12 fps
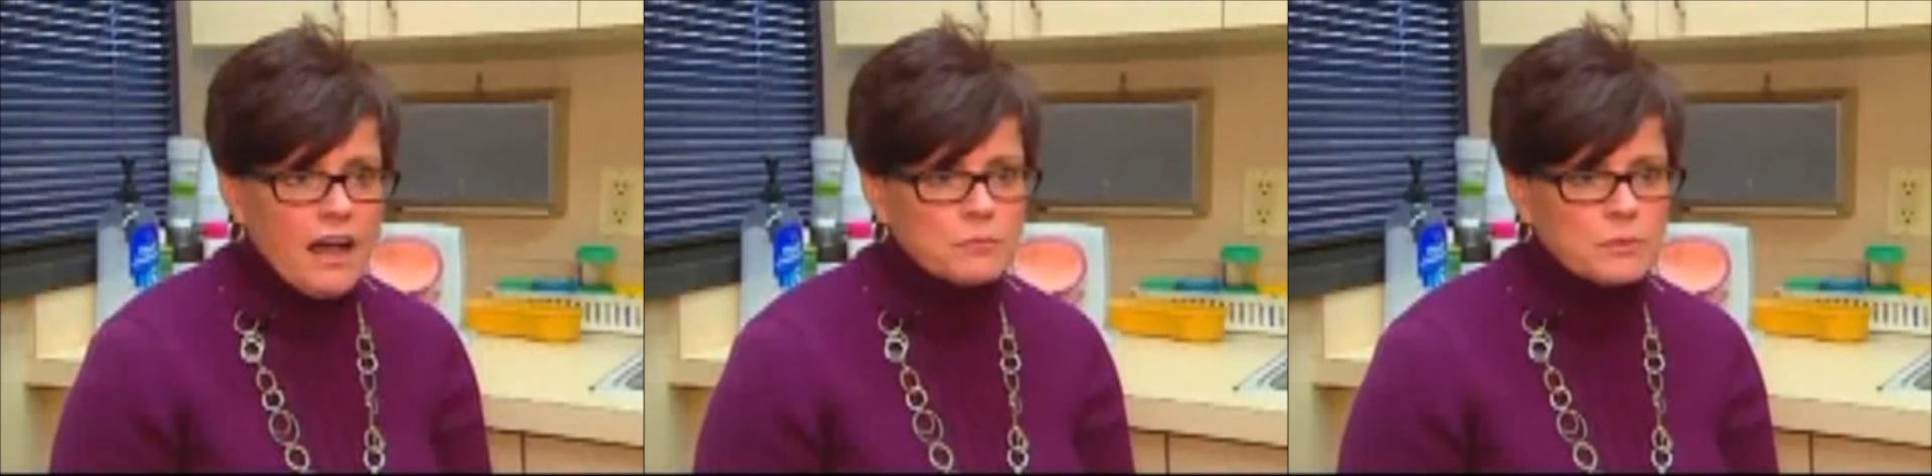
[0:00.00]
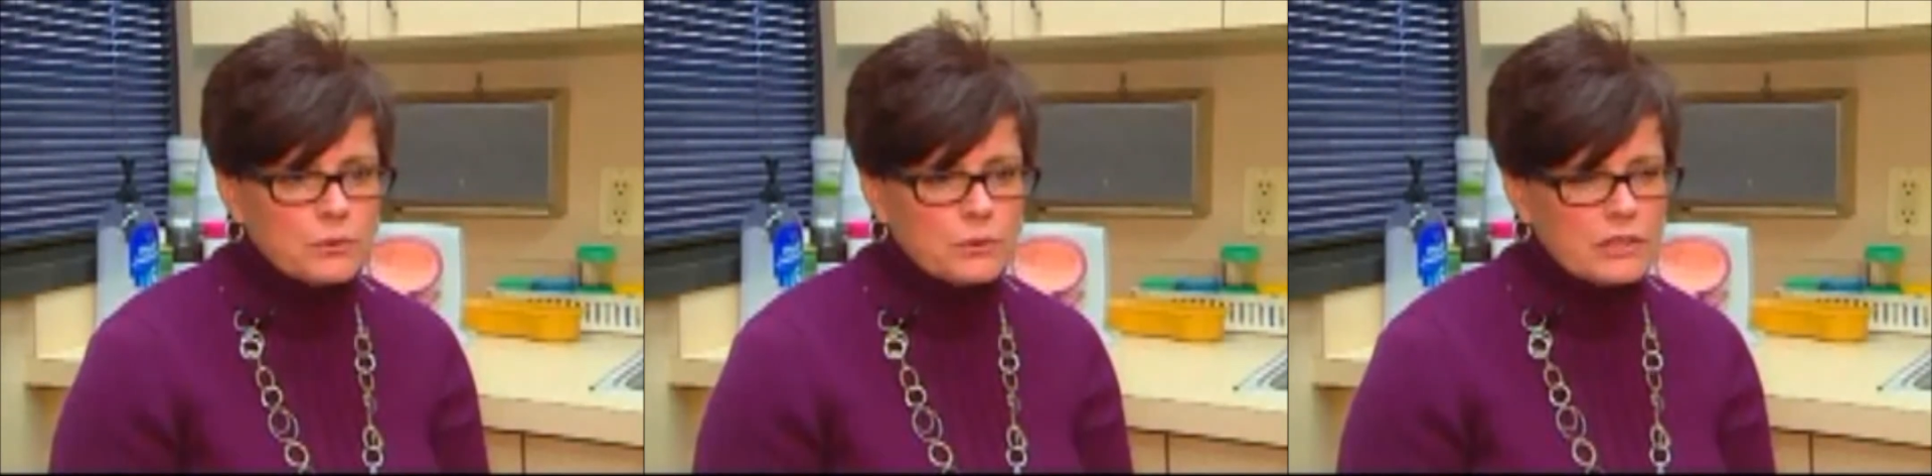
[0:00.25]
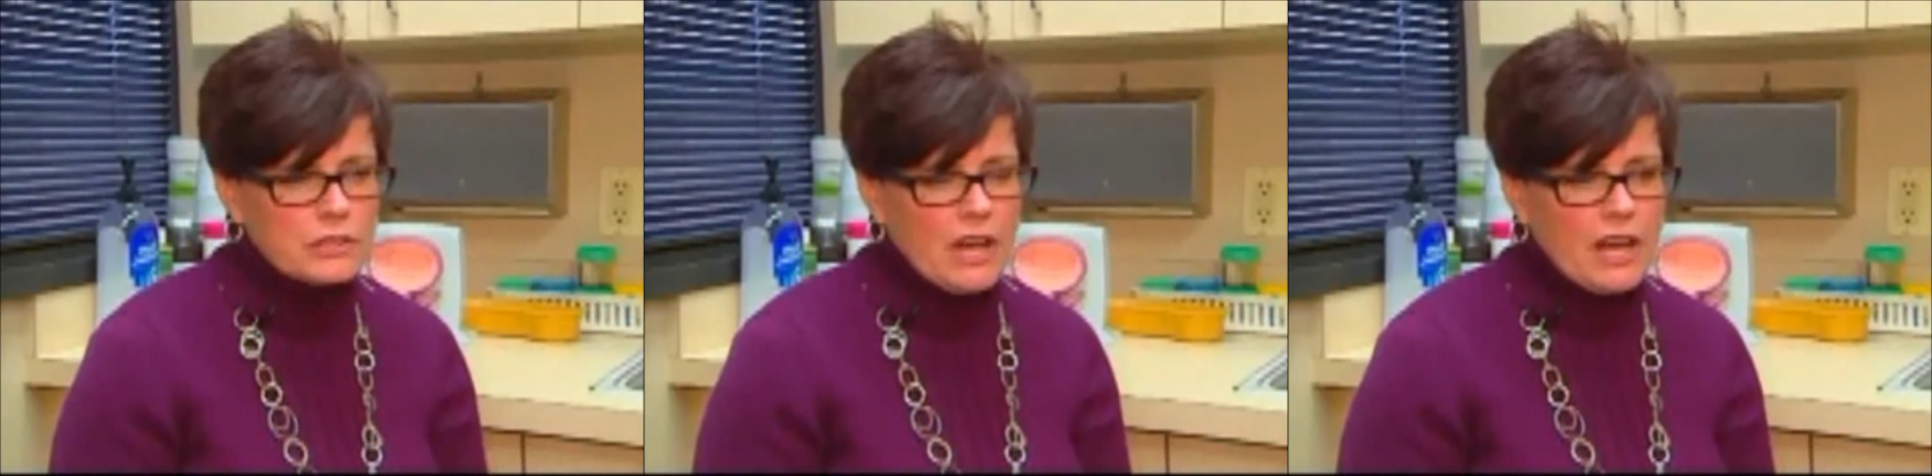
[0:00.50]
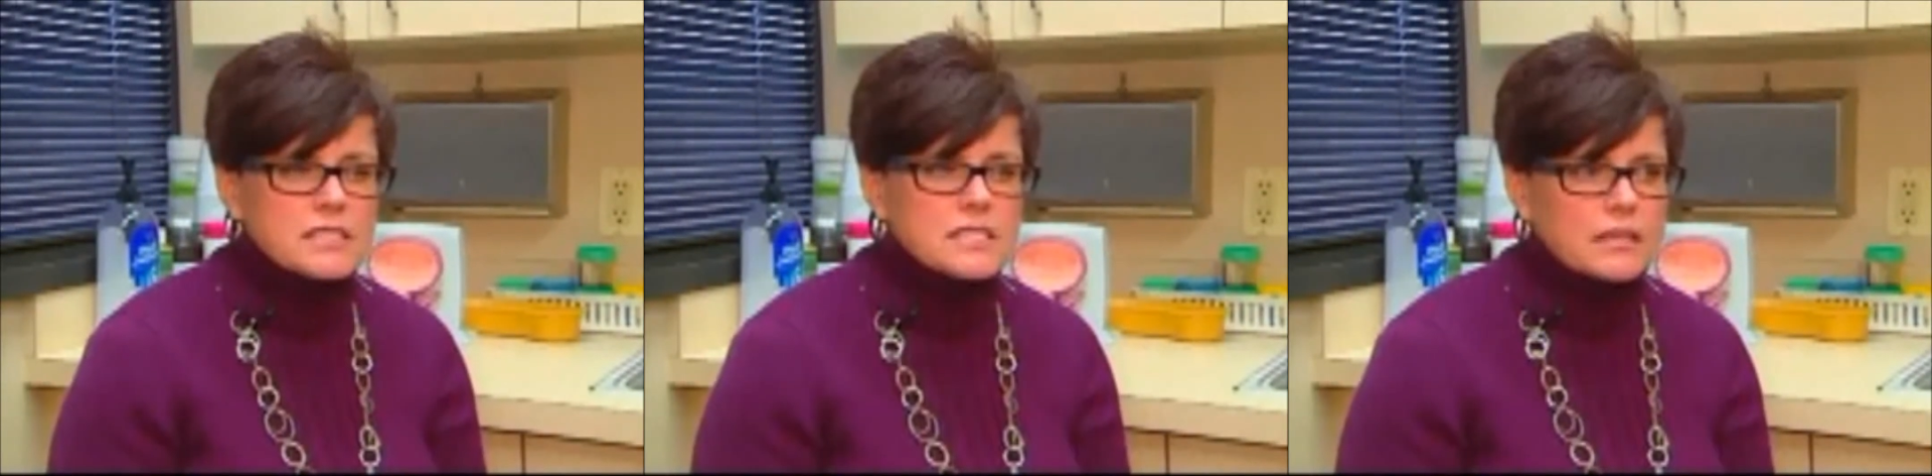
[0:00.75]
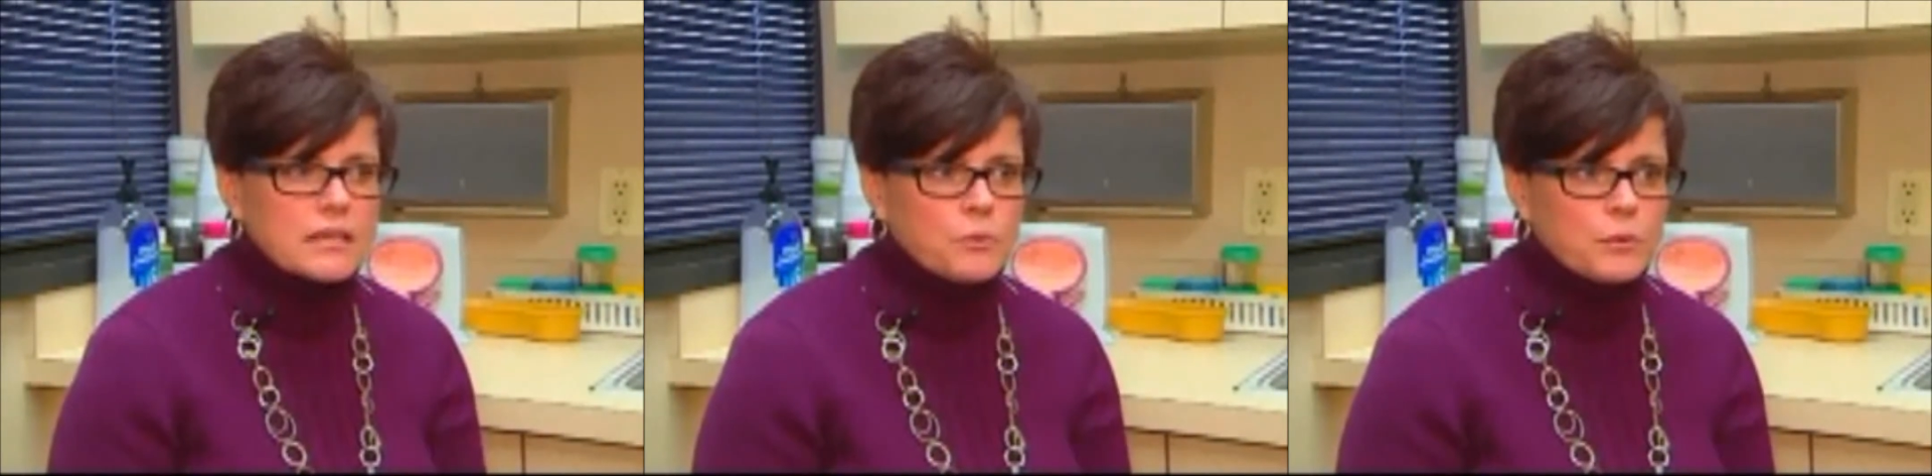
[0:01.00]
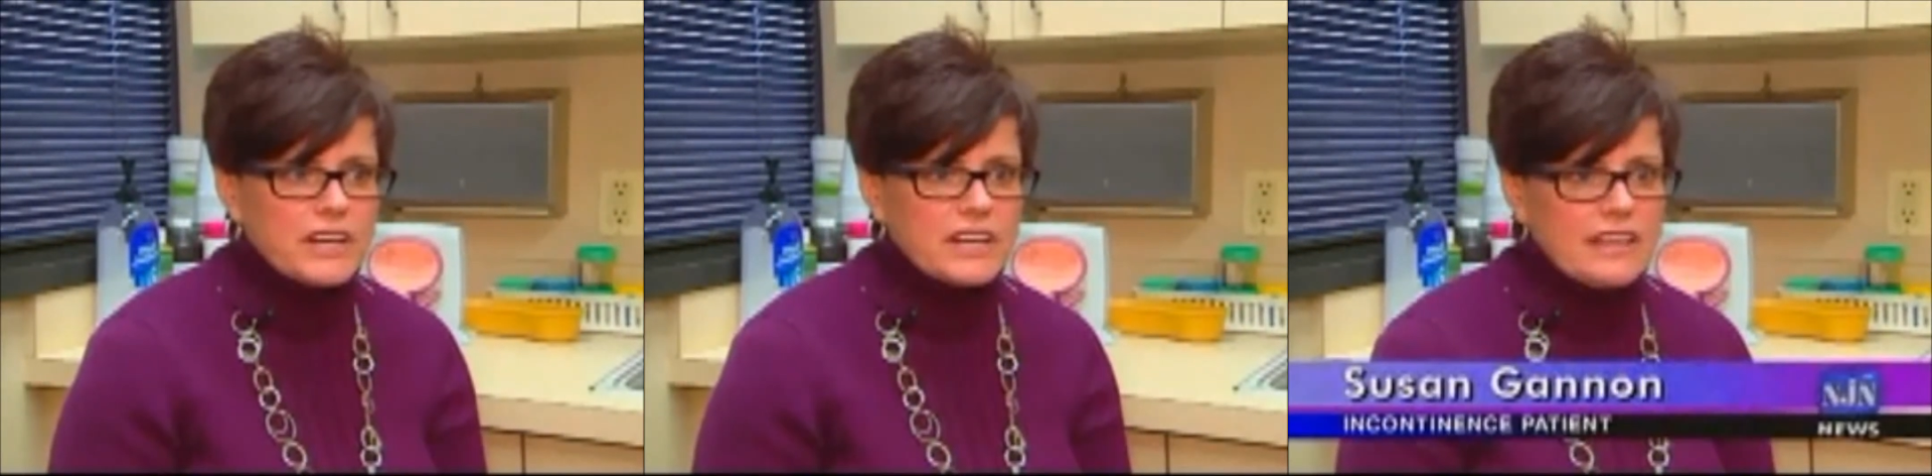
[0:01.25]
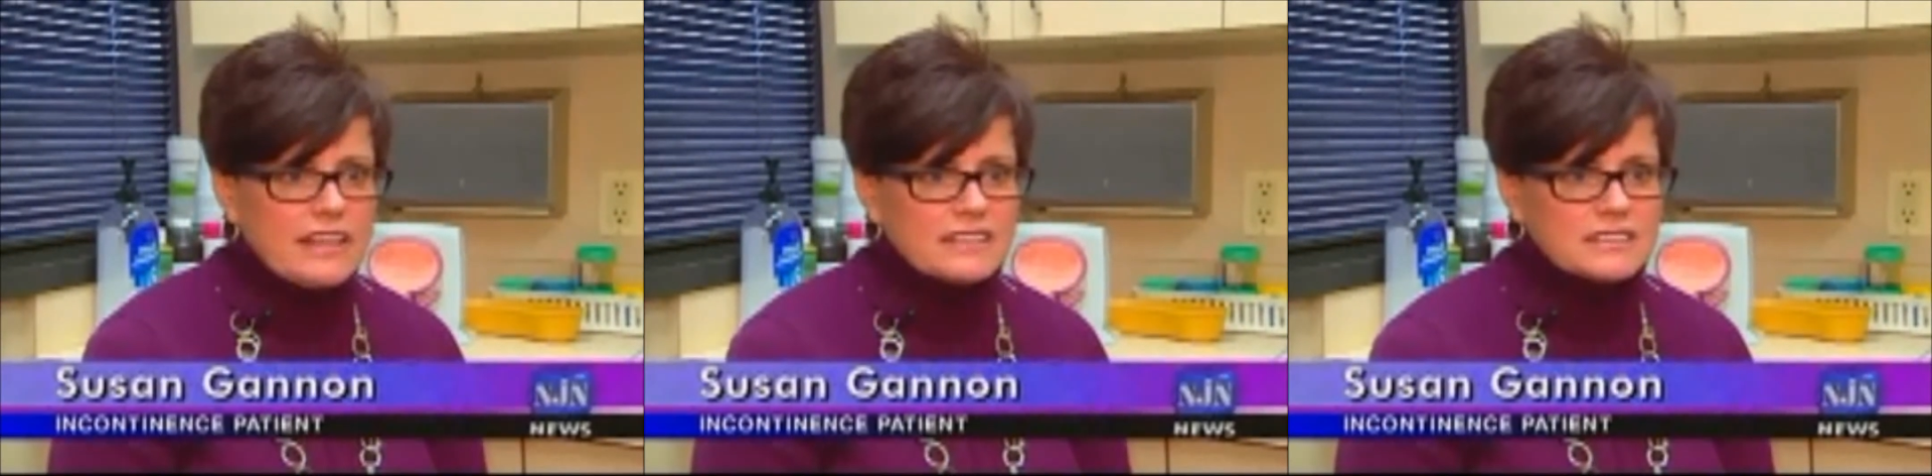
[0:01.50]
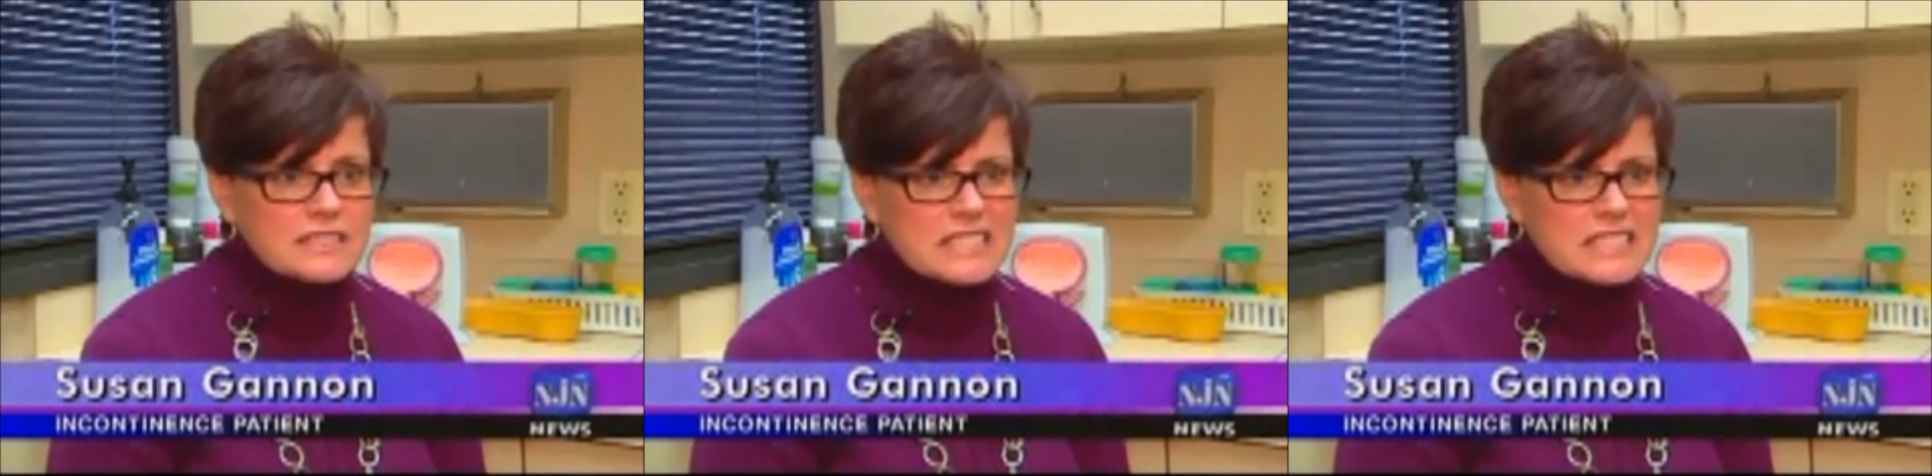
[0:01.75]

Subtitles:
You were constantly worried that,